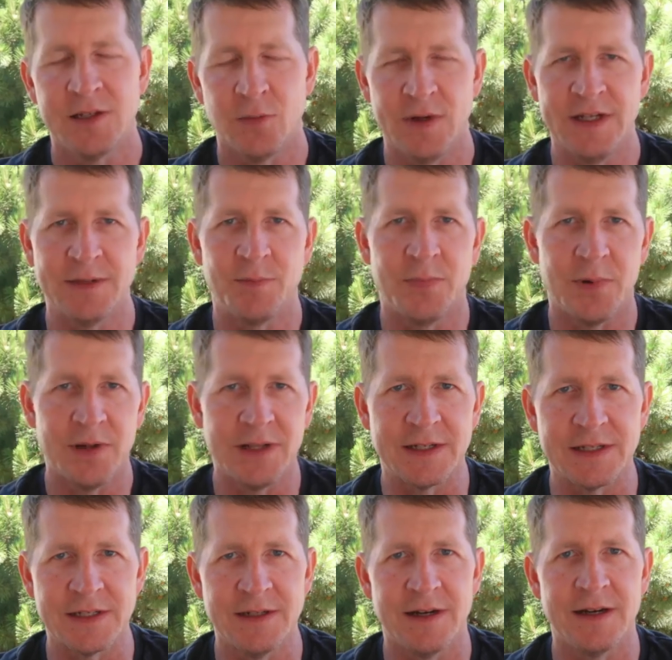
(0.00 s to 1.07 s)
so when you pull
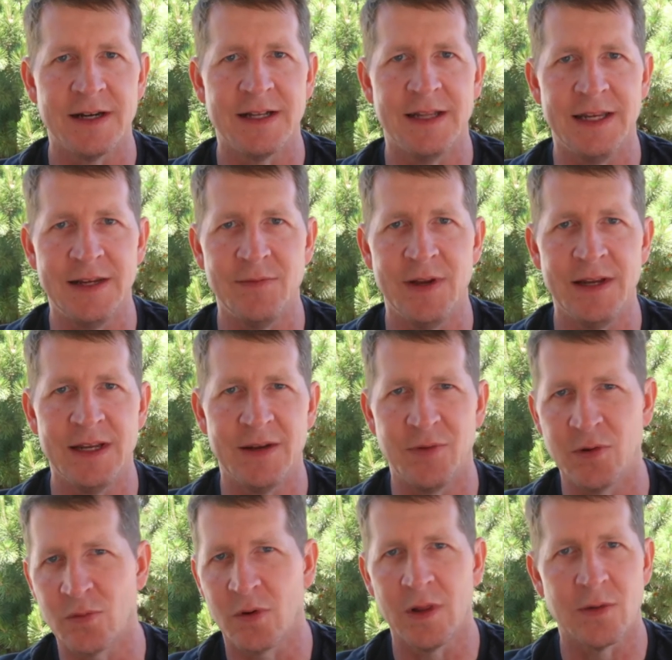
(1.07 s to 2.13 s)
it snug in the evening,
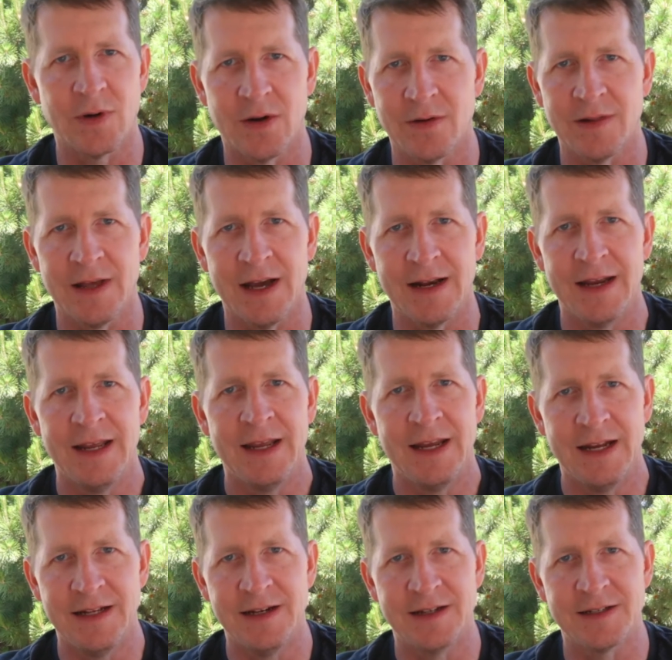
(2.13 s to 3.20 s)
if you roll around a lot,
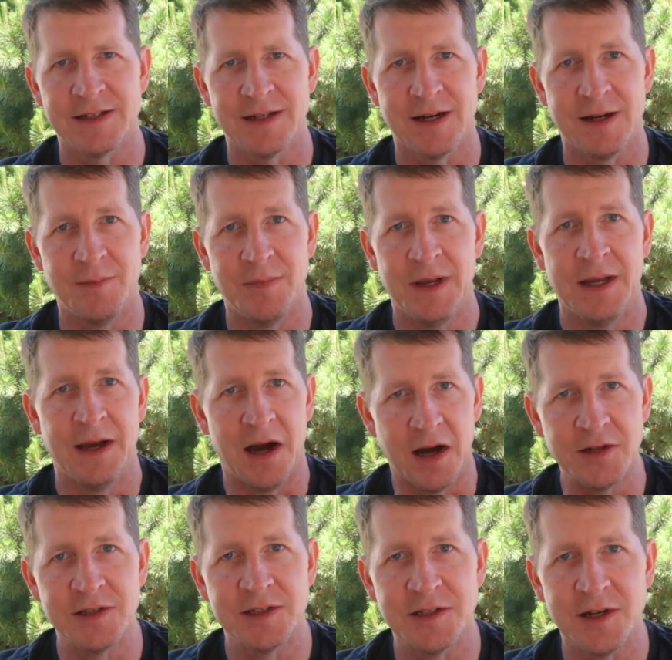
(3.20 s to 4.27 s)
it does come
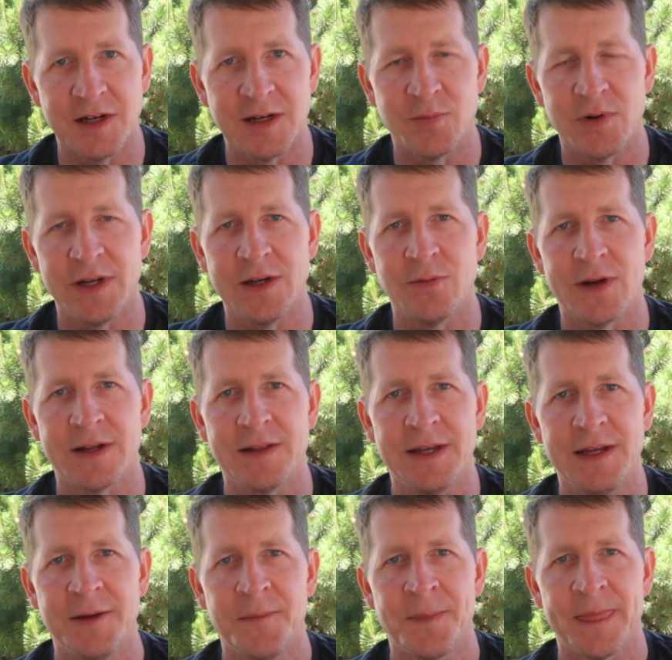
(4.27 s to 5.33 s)
unsnug pretty
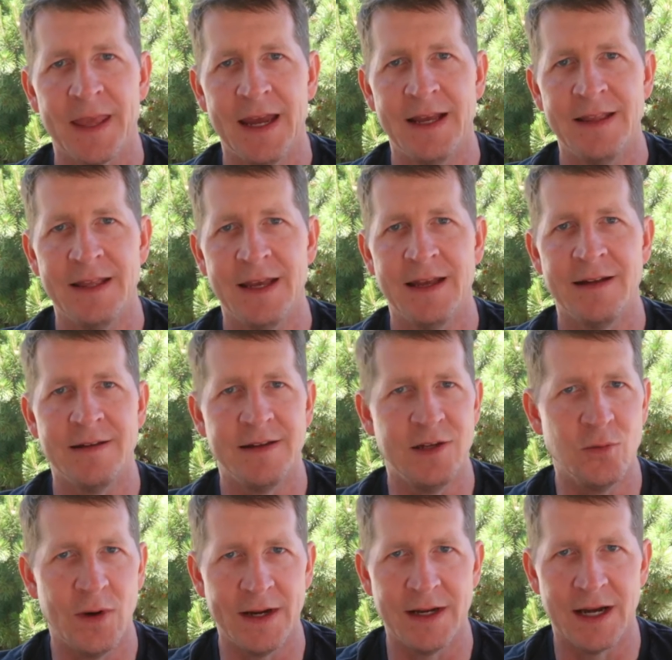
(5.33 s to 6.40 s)
quickly, and then
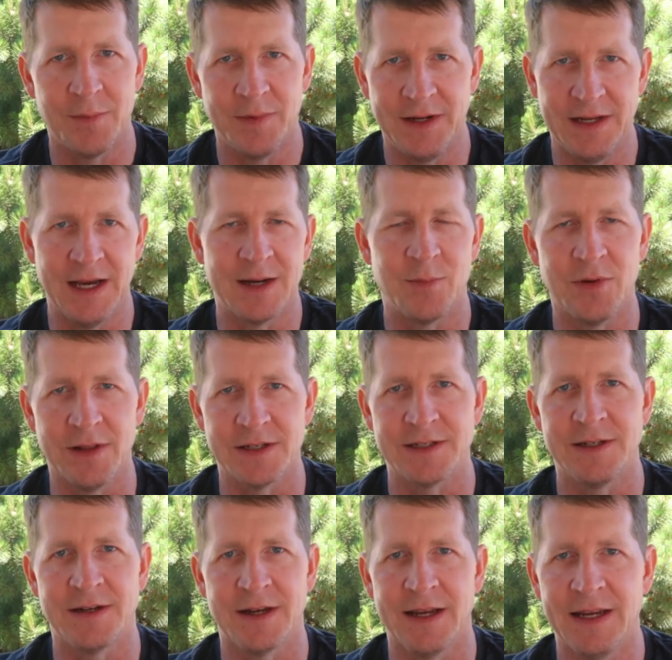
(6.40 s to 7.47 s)
you wake up and you got to pull it
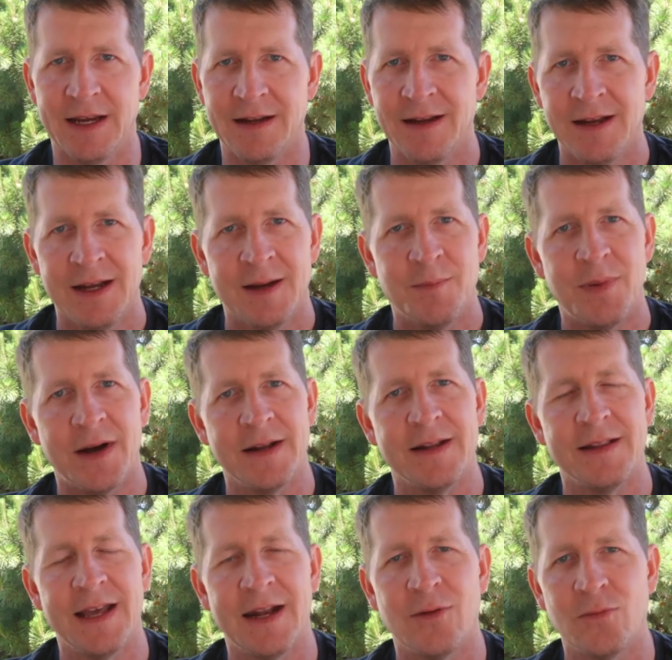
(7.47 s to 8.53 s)
snug again.
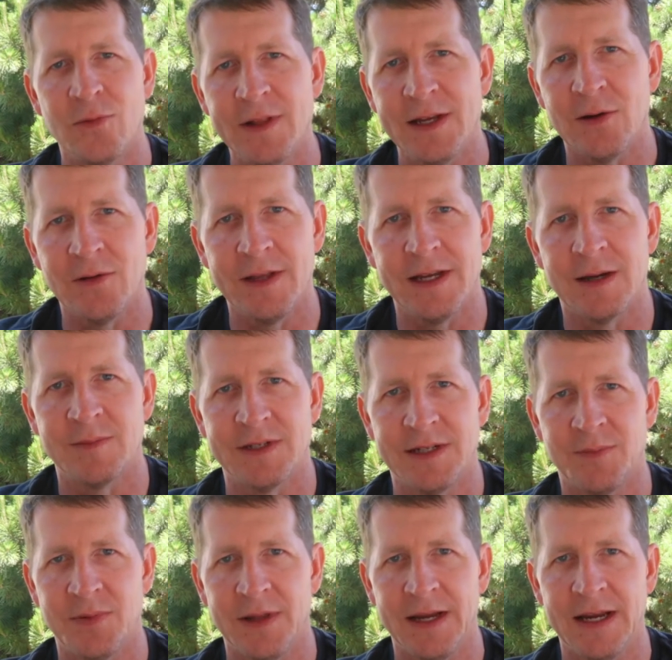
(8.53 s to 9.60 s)
But that really only comes
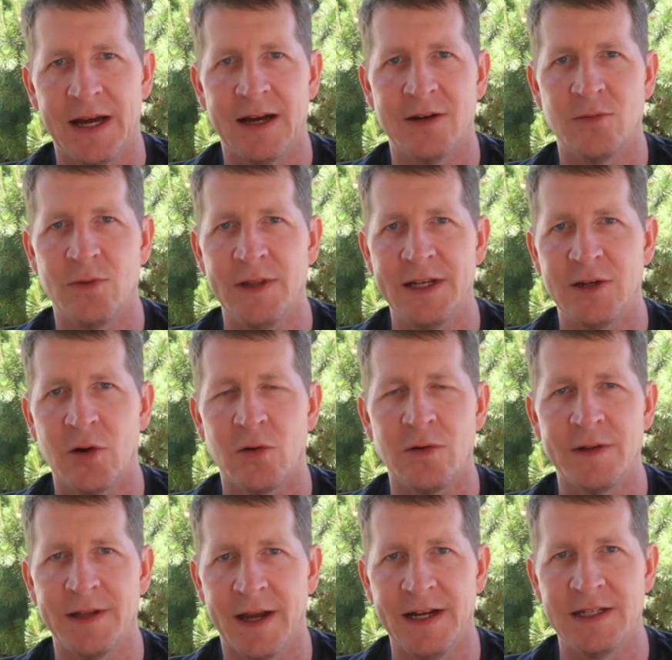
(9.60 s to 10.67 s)
into play on really
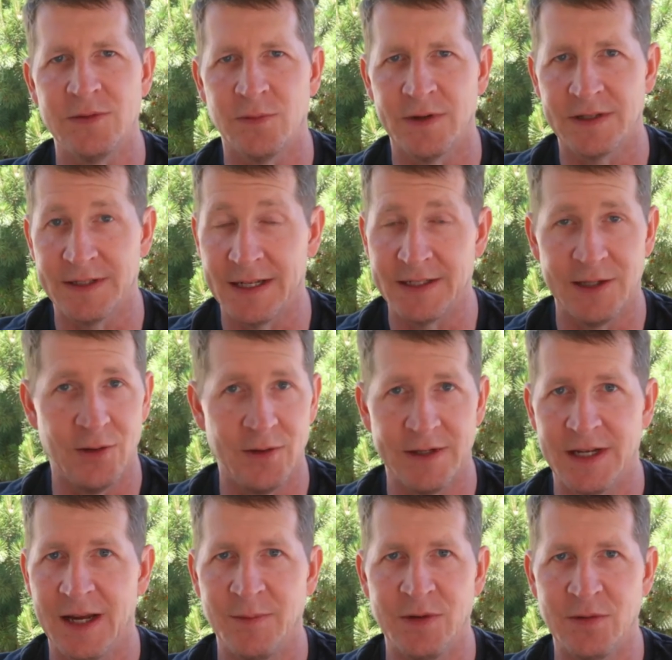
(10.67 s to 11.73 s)
cold nights because that's the only
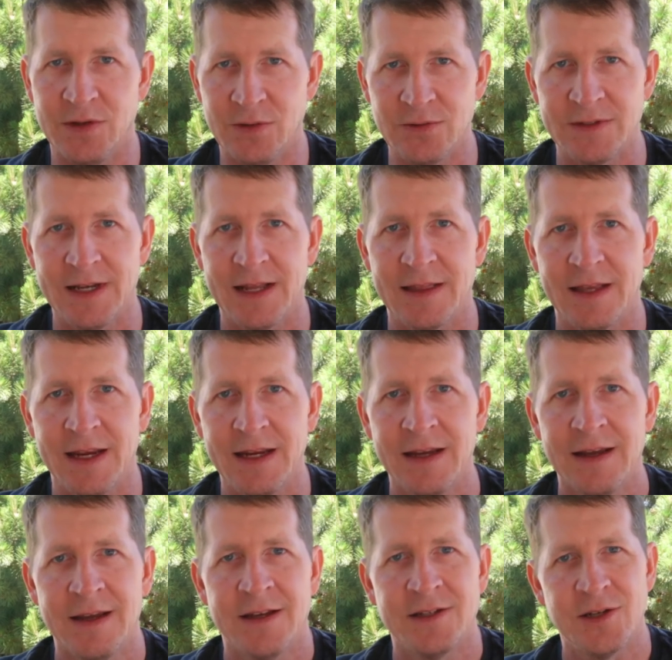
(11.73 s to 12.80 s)
time you use that thing.
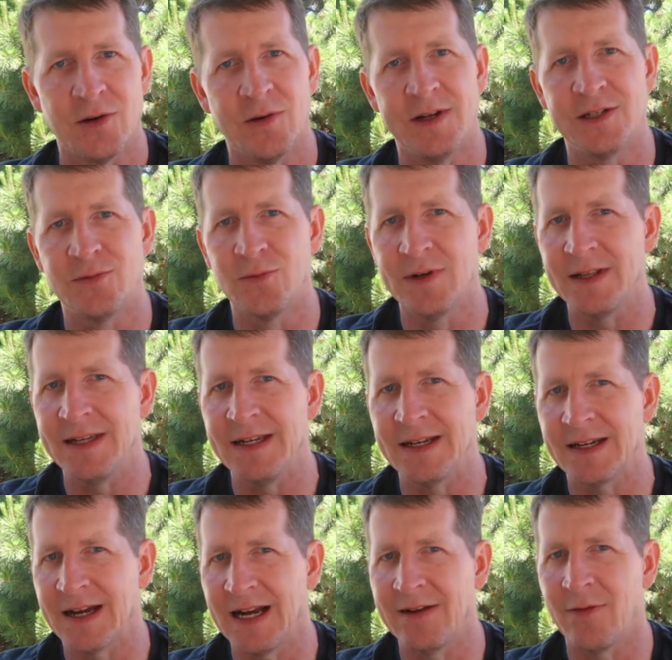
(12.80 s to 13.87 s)
So it's really
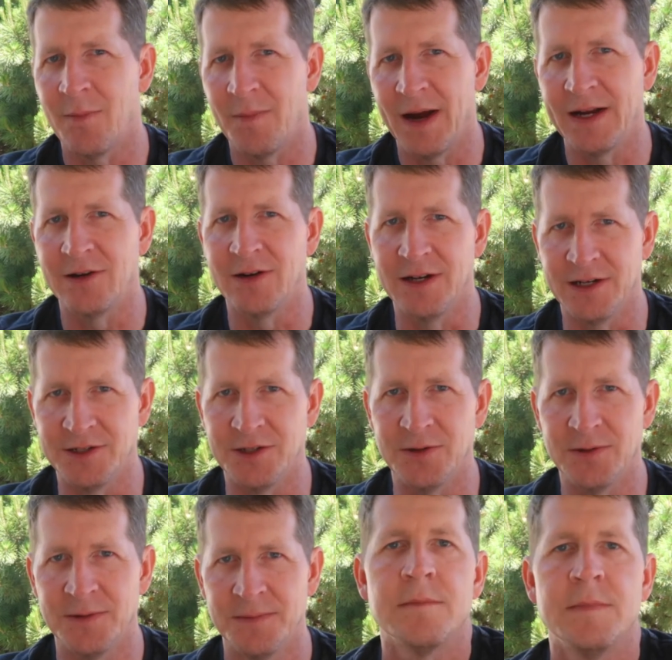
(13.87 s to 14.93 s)
kind of a minor
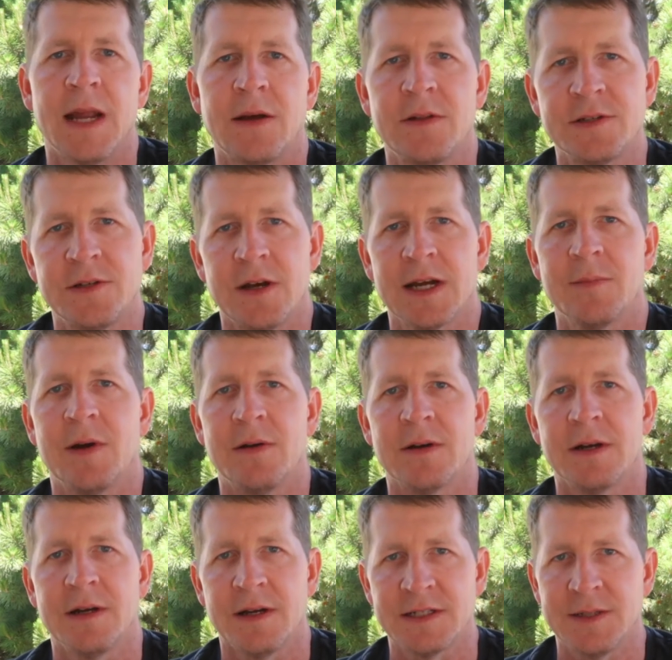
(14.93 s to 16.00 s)
issue. Now let's talk about
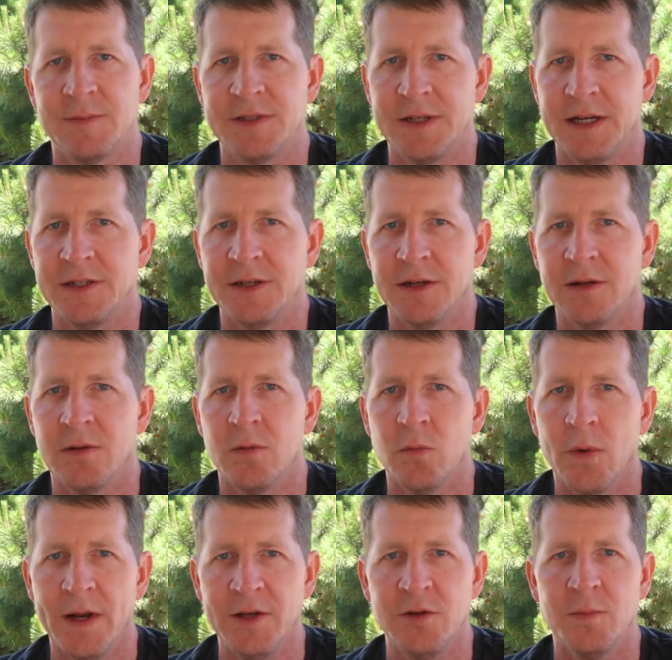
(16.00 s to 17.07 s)
customization.
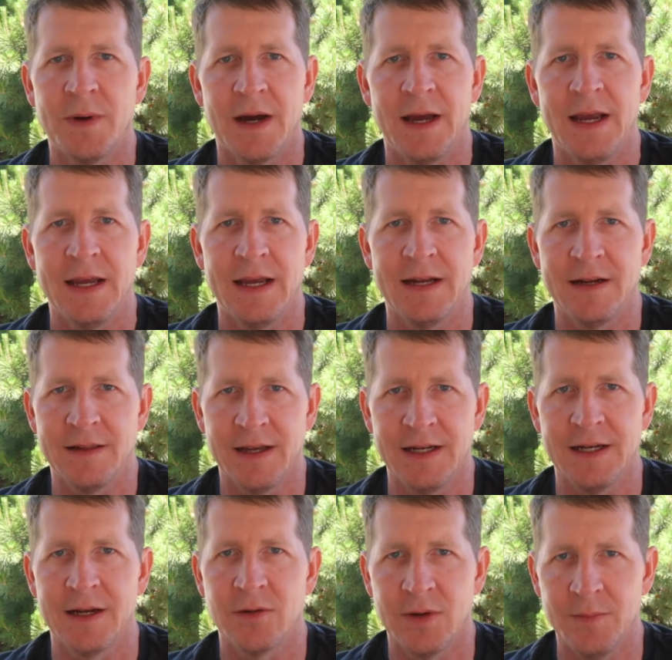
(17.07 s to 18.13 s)
When you buy an
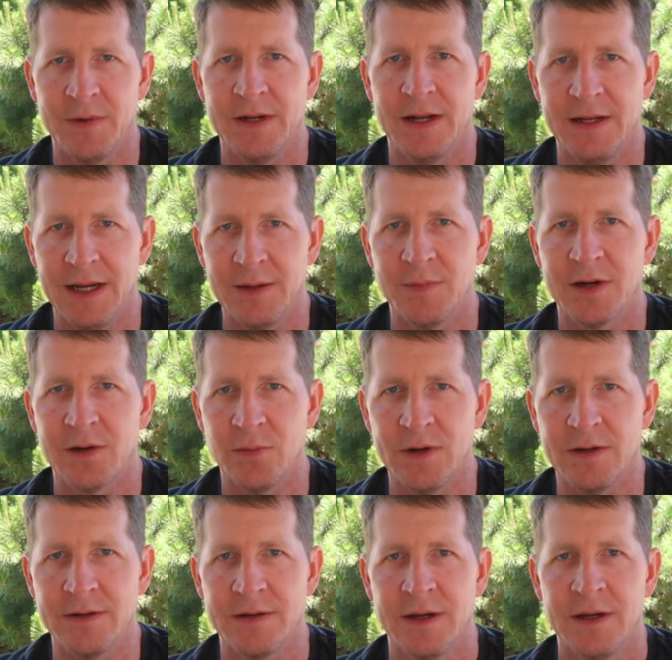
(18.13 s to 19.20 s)
Enlightened Equipment Enigma
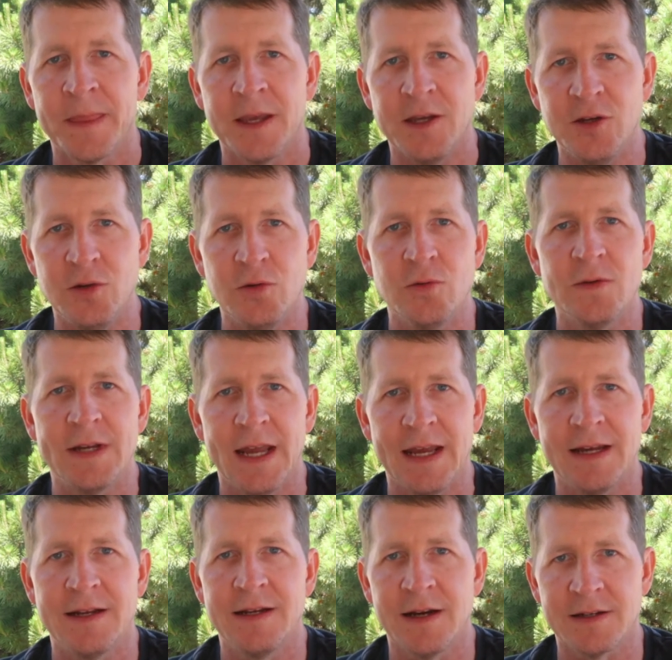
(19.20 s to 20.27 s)
quilt, you
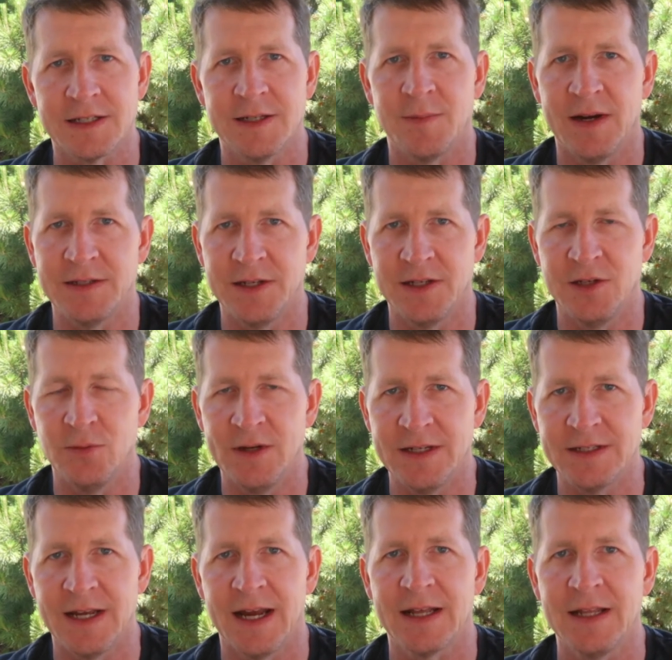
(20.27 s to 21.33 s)
can customize it to
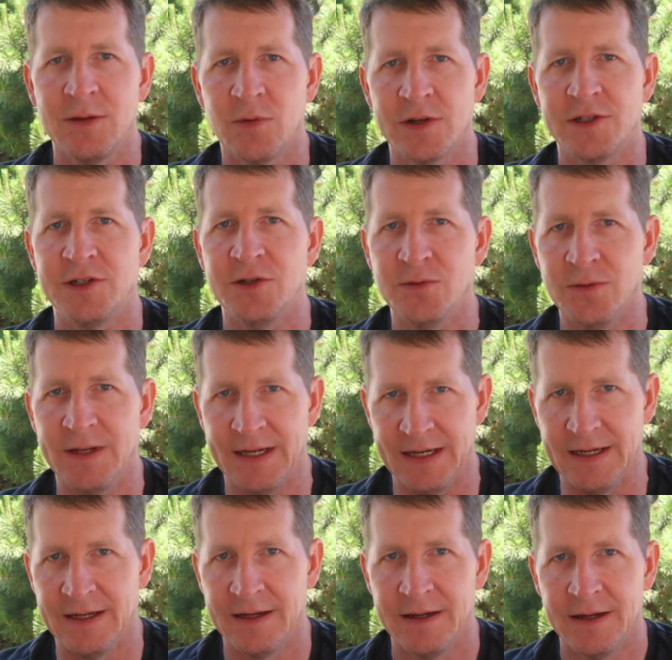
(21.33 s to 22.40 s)
exactly what you
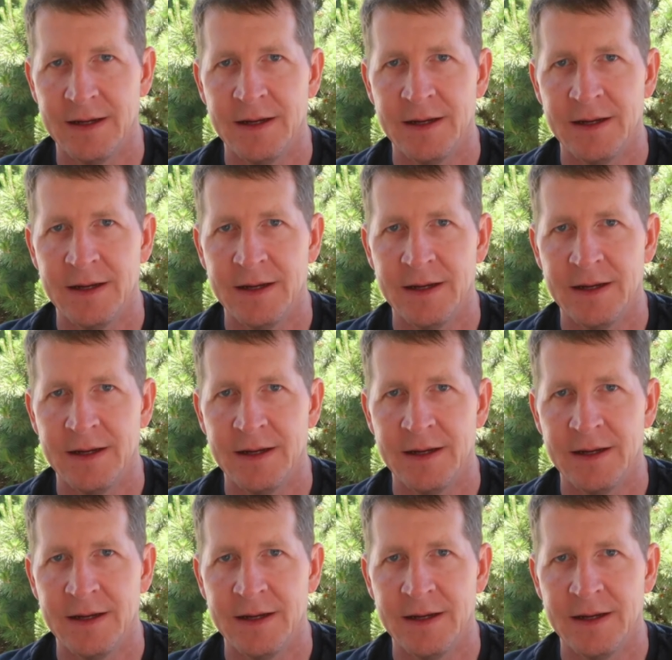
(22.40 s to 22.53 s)
need.